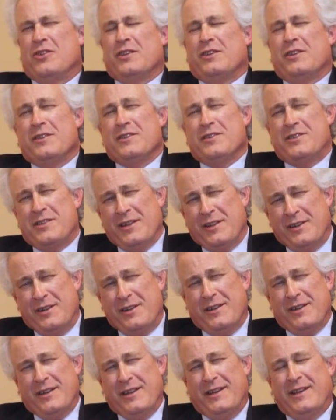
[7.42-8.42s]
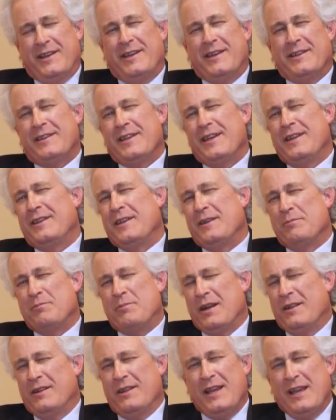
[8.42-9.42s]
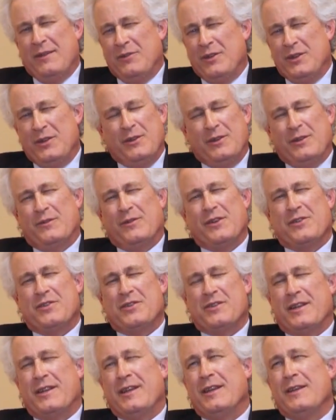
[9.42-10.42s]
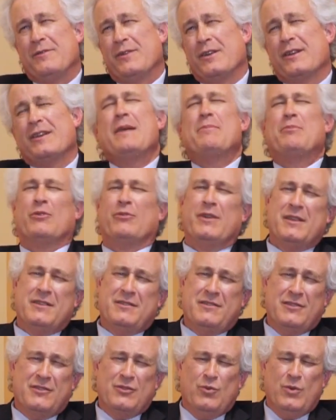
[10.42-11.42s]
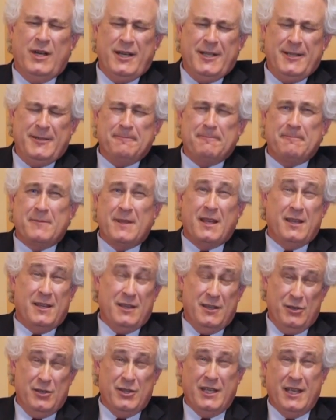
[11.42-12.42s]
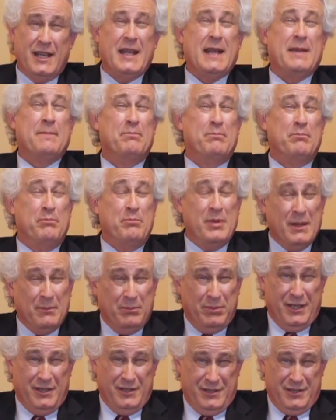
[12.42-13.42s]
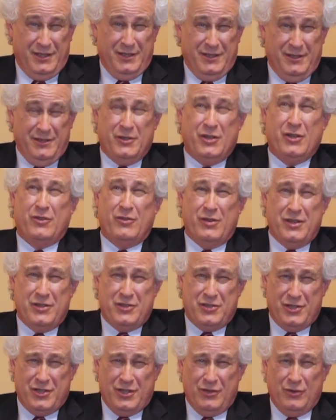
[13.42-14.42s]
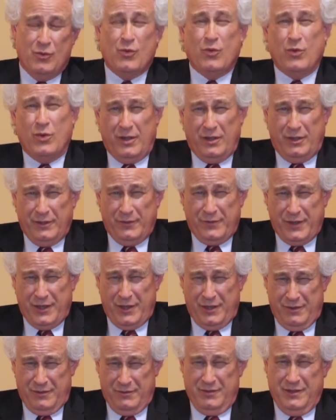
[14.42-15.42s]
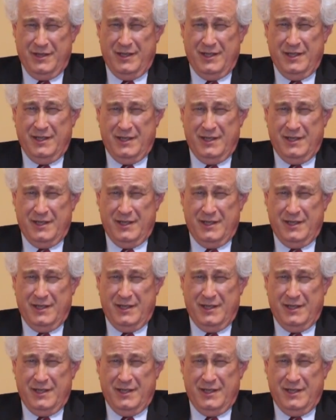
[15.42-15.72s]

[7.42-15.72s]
should consider attending Belhaven University for a couple reasons. One, you get a biblical Christian worldview